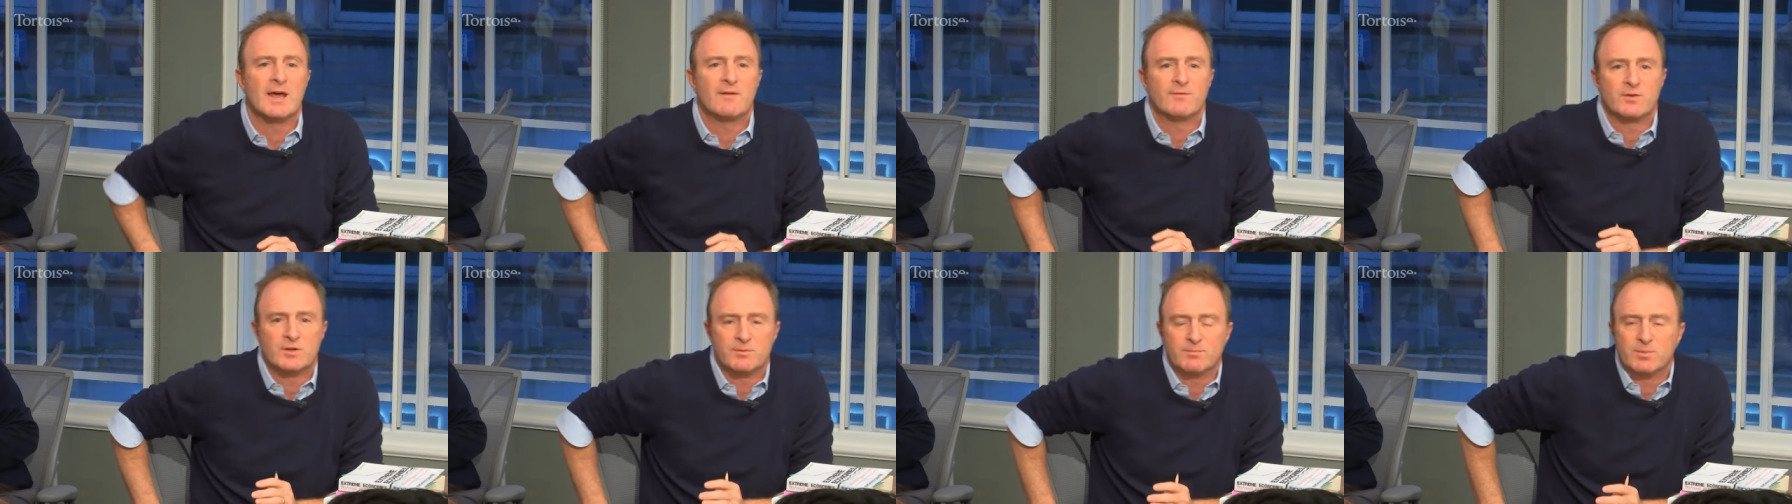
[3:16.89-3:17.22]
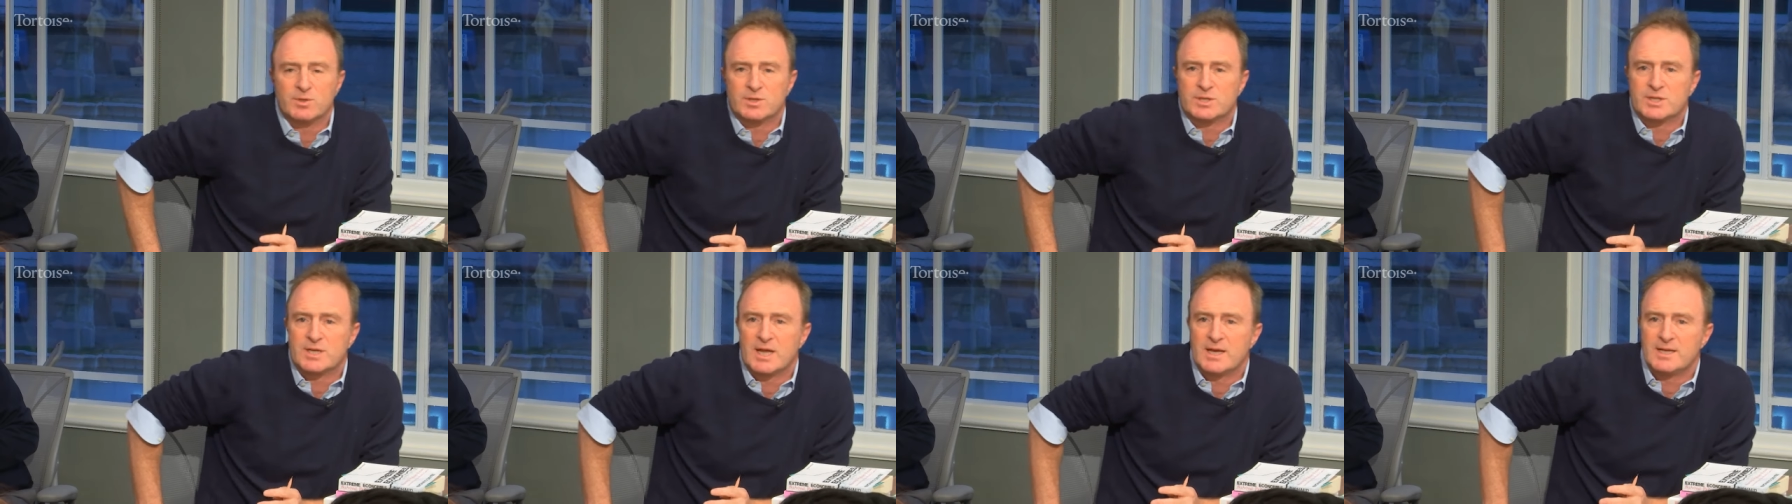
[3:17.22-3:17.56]

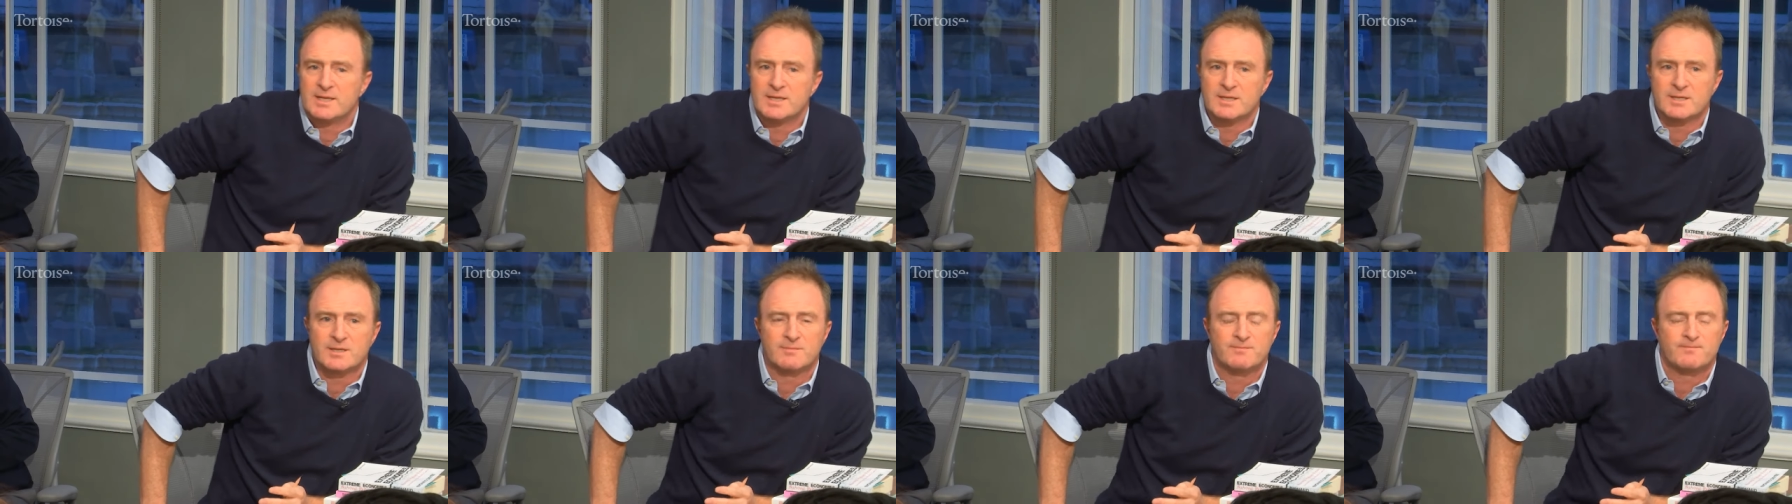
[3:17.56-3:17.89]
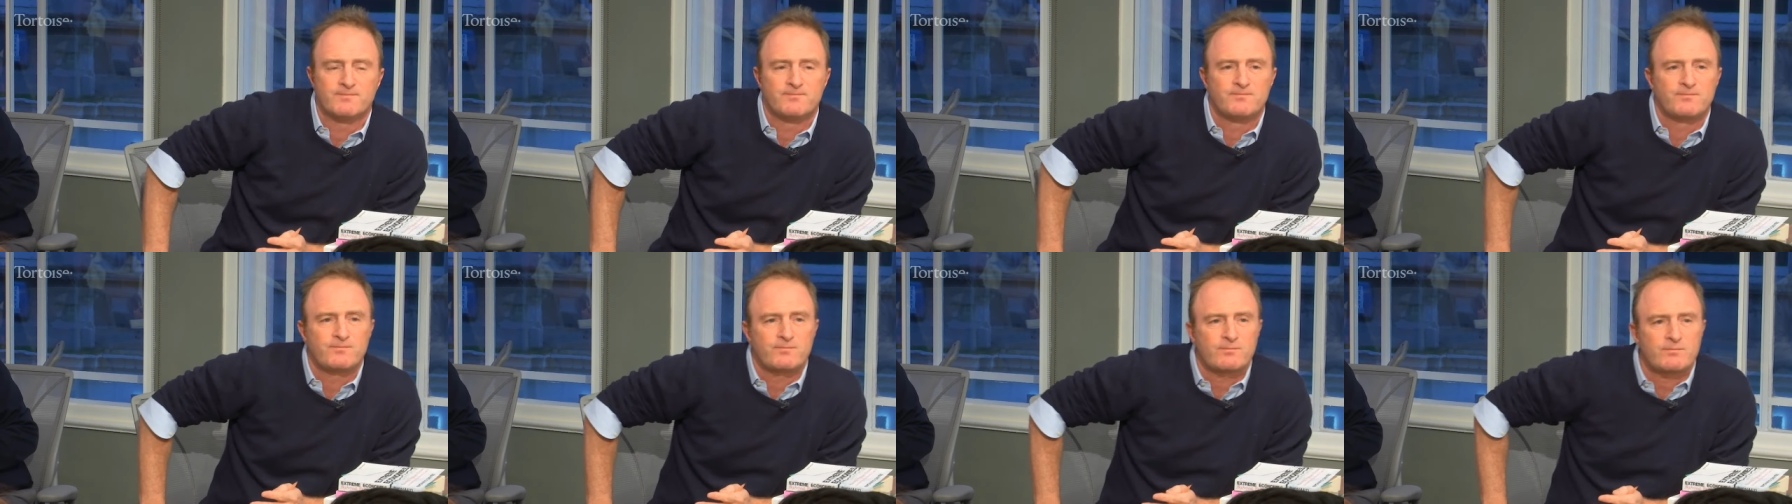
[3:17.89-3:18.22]
inevitable statism?
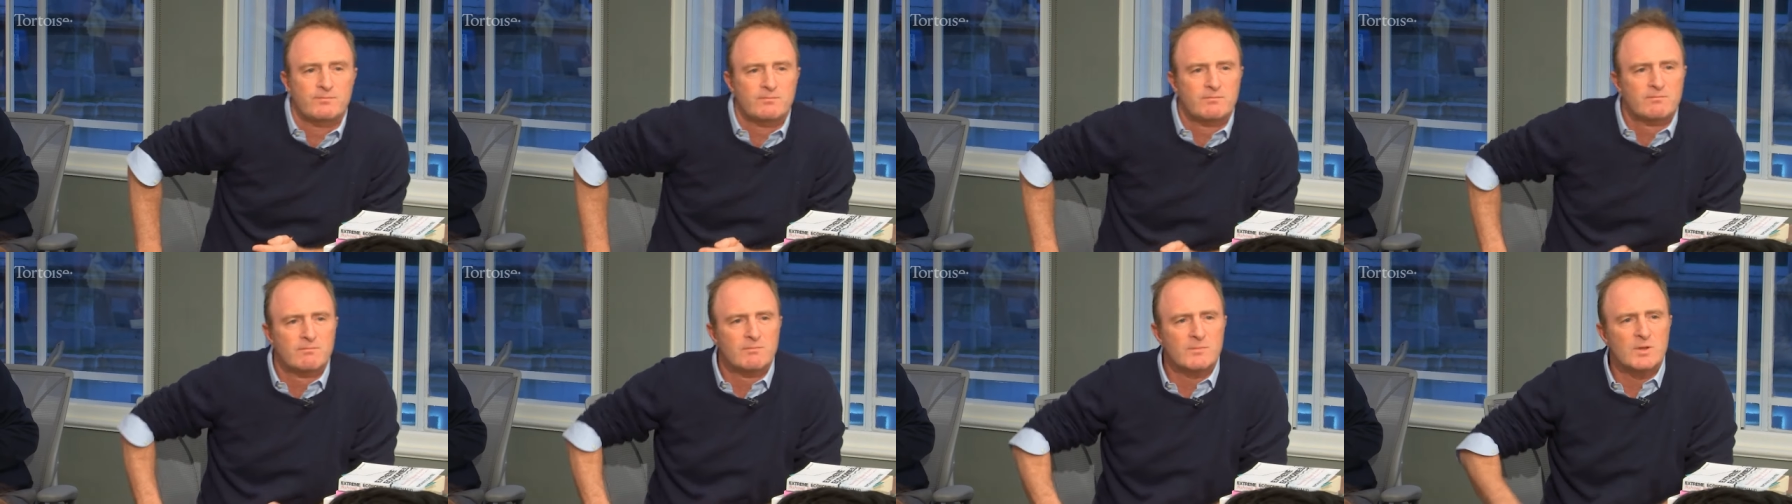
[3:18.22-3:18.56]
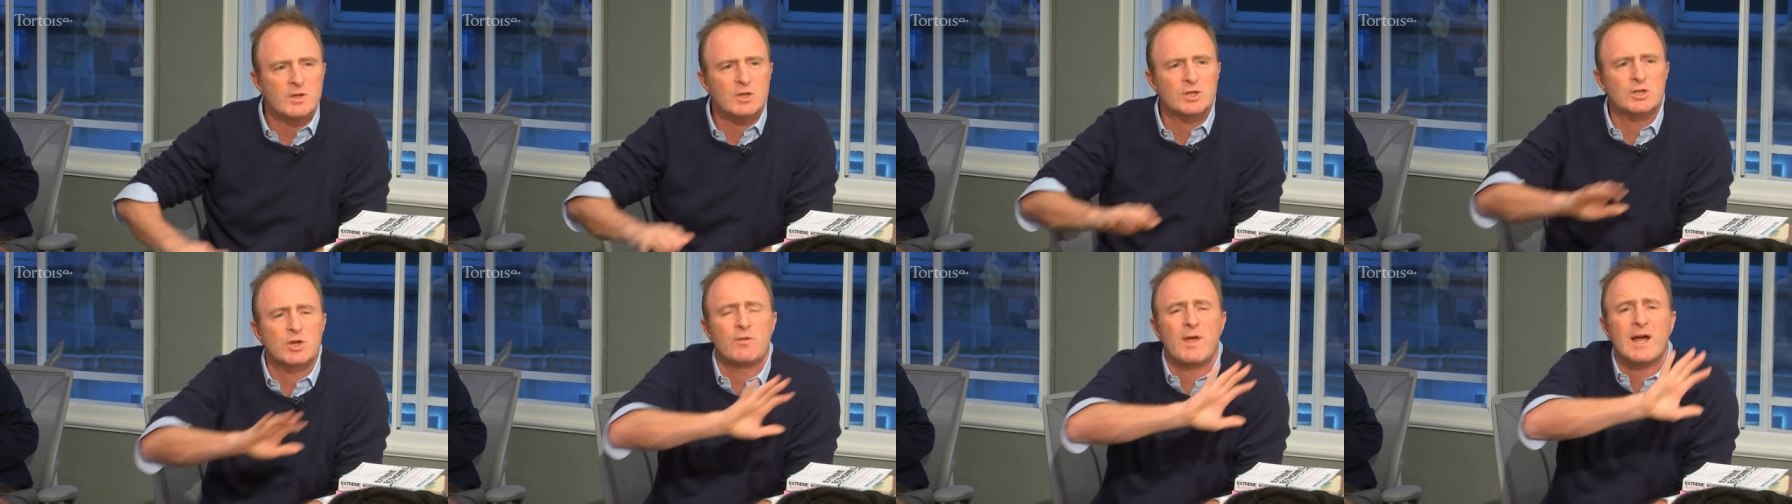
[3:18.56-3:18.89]

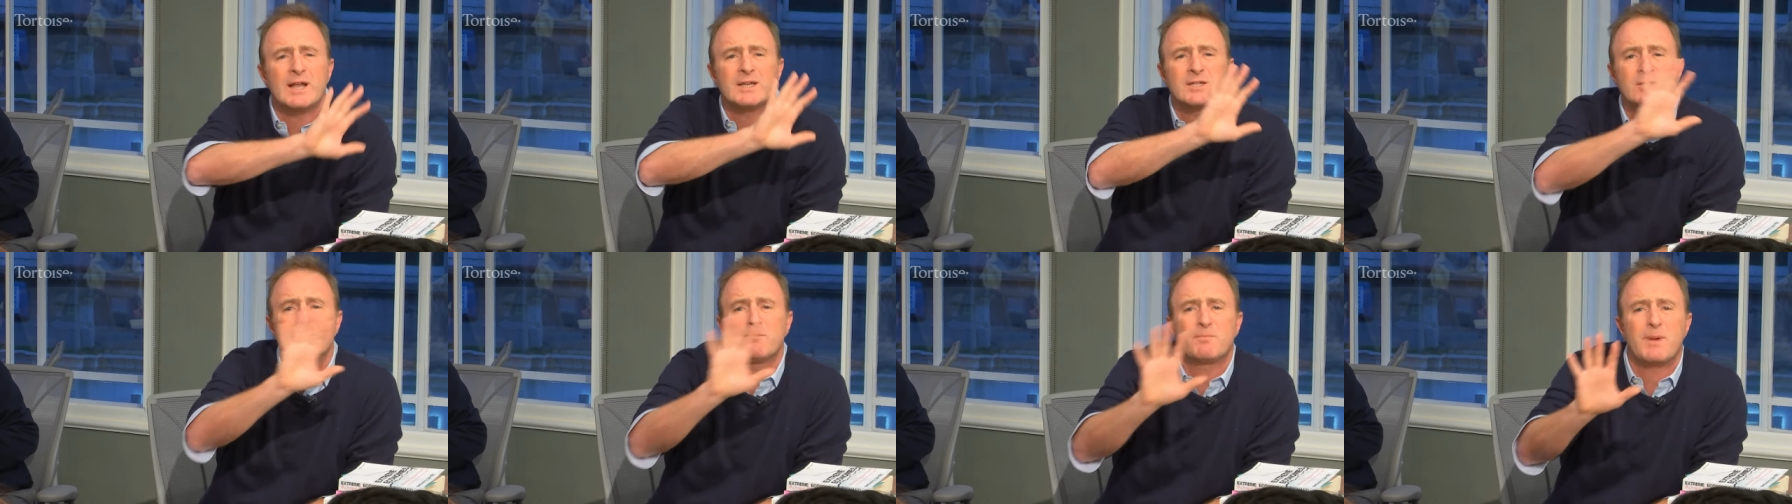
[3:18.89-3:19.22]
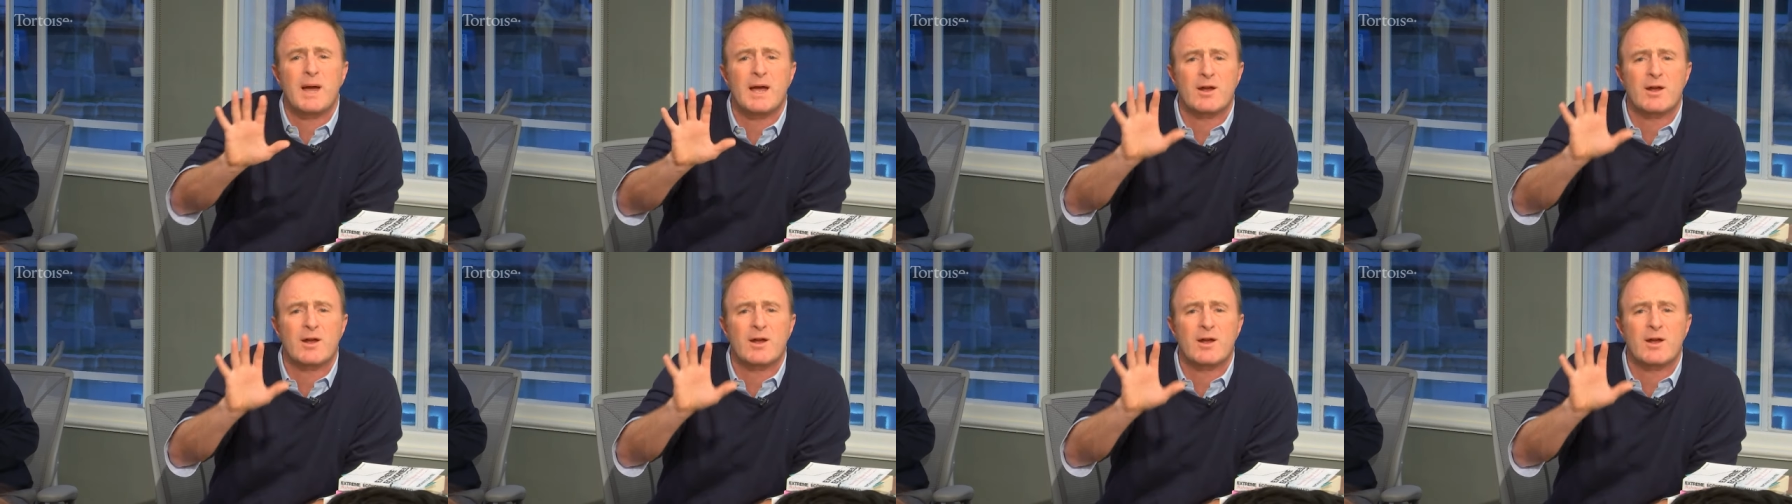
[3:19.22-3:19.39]
So that's the